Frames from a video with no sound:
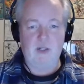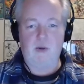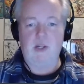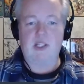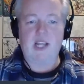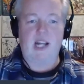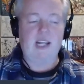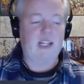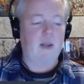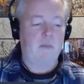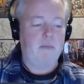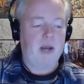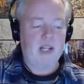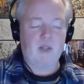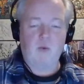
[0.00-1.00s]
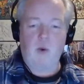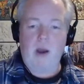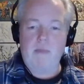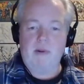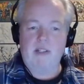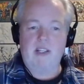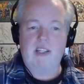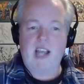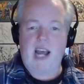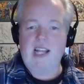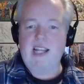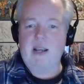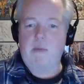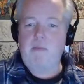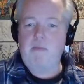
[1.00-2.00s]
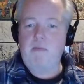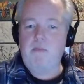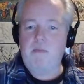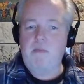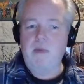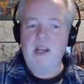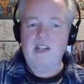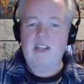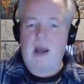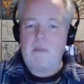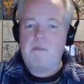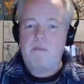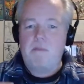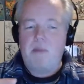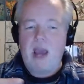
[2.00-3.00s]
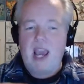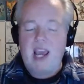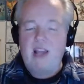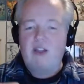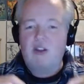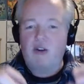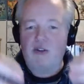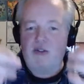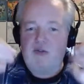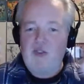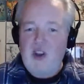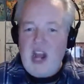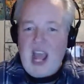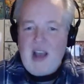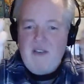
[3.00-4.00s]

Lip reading: Dude, he's got like the best weapons. He's got Panther